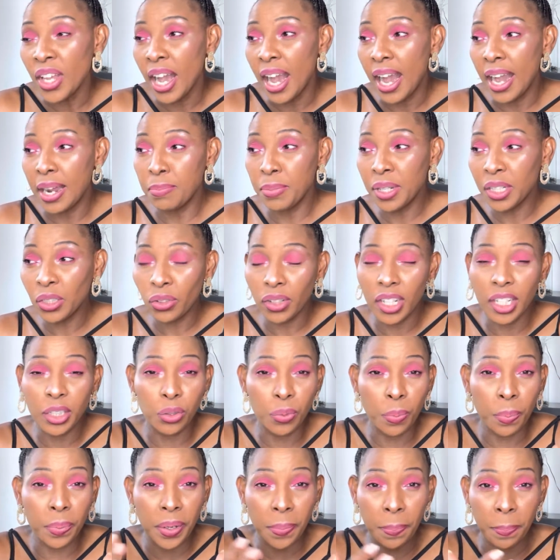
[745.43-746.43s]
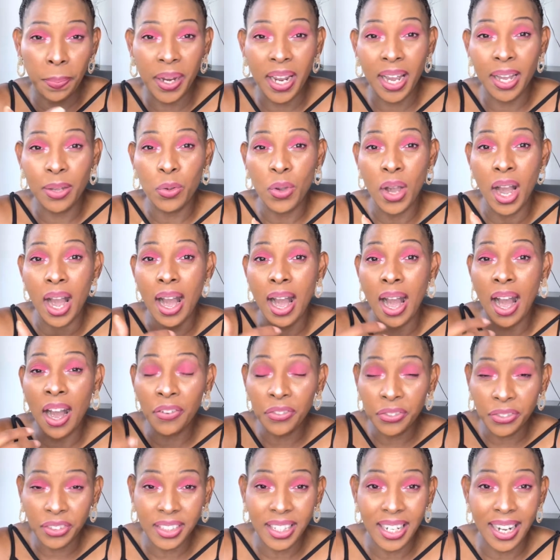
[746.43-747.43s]
And make sure that you prepare your
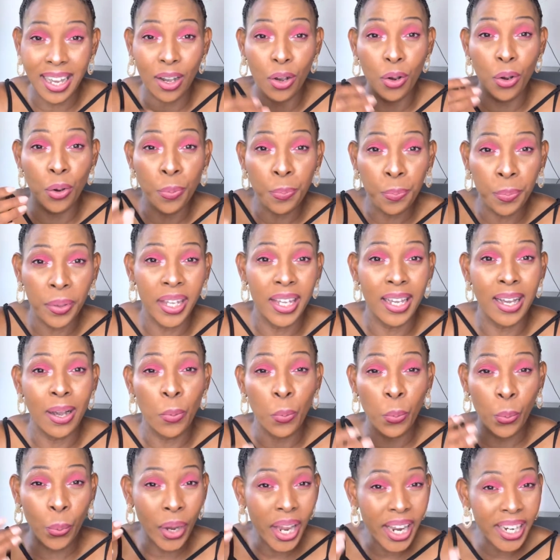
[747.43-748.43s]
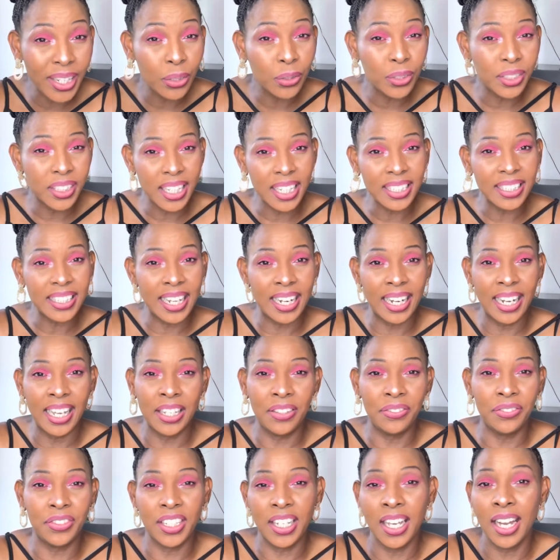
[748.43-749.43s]
after au pair when you just
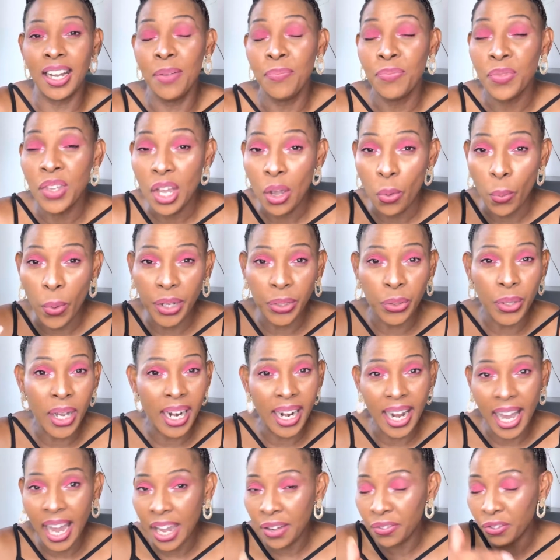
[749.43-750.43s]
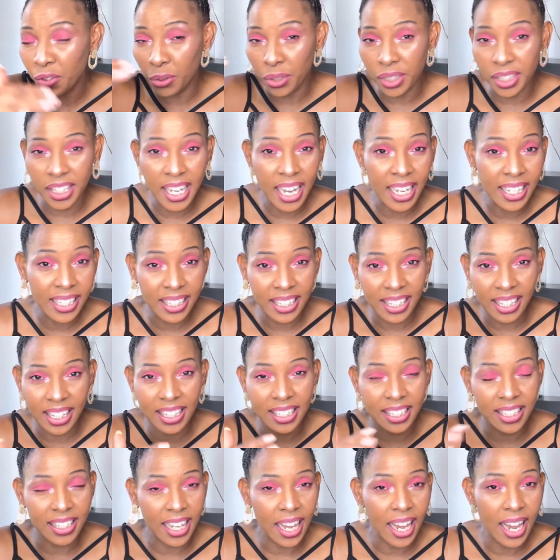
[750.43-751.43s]
arrived. Yeah, when you arrived, you just
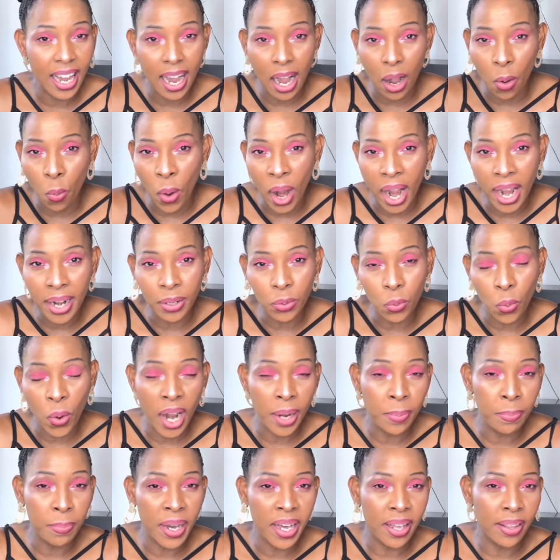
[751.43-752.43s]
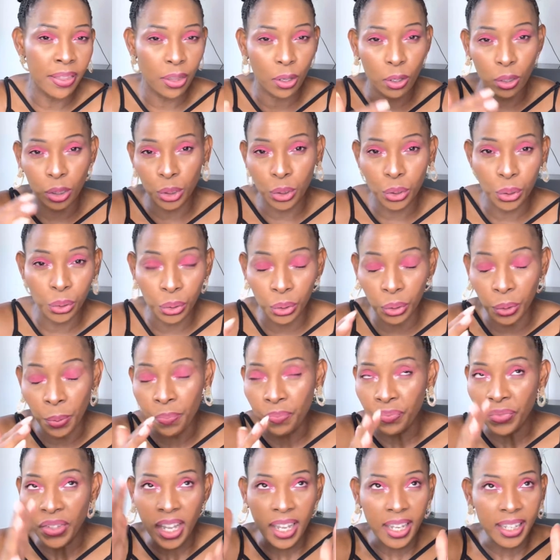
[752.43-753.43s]
stay a one month or two,
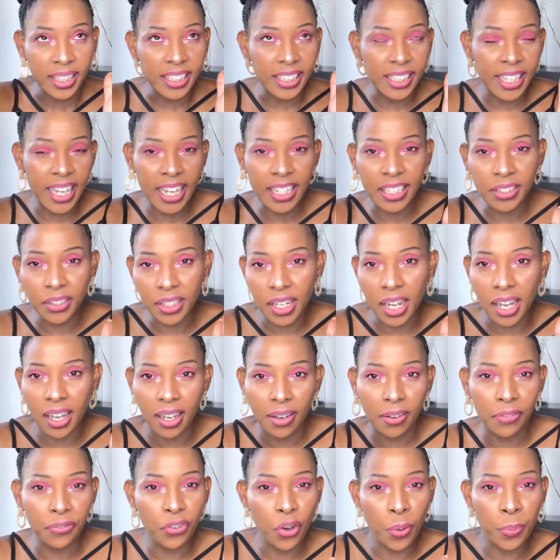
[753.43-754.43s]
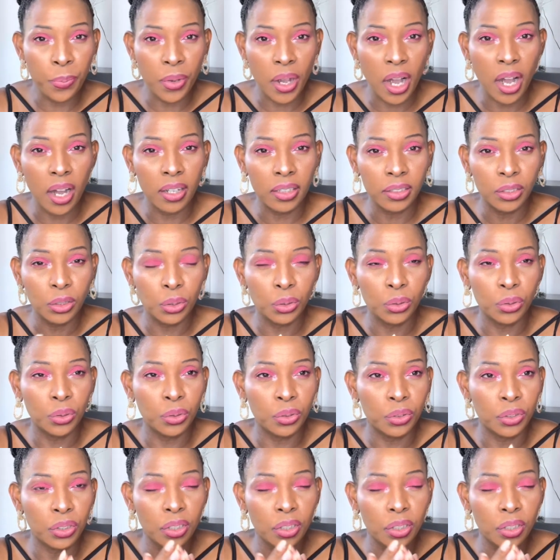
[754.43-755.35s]
get to